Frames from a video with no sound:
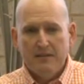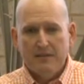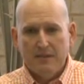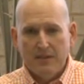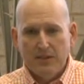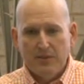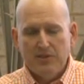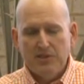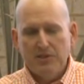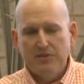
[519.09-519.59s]

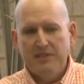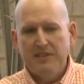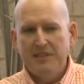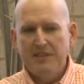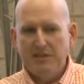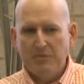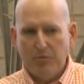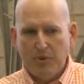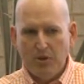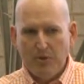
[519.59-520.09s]
little
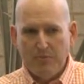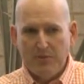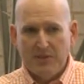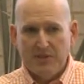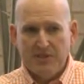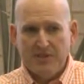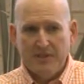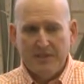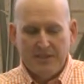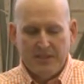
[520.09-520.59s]
strategic
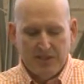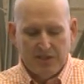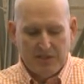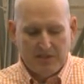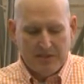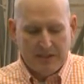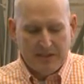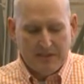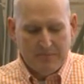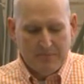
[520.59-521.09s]
purpose
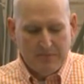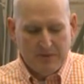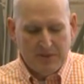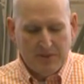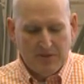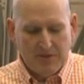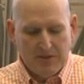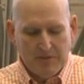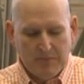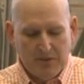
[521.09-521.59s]
initially
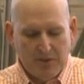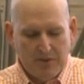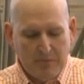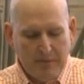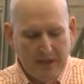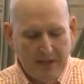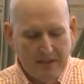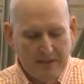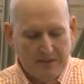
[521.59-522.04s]
during the middle